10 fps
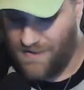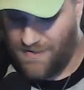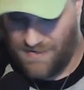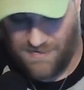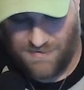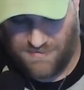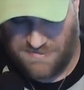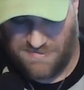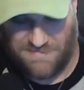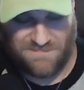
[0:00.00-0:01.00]
Oh,
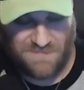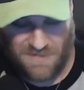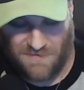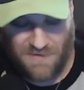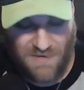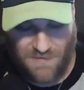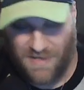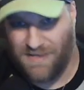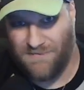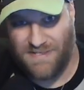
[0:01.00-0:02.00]

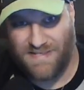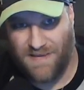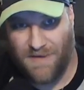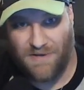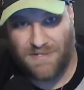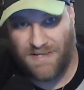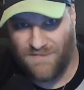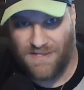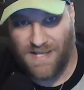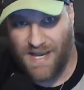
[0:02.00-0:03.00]
what can we say about
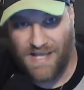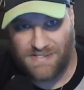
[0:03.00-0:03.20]
Cleveland that hasn't